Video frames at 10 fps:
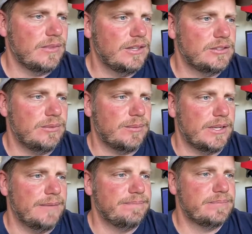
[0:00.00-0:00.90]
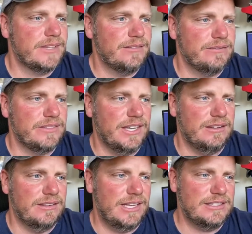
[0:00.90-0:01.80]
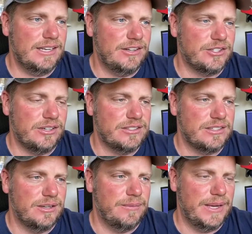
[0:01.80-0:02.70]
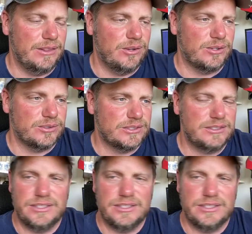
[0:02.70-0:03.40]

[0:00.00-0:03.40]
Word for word: So I'm talking about that. Get Let's get a journalist to debate logos.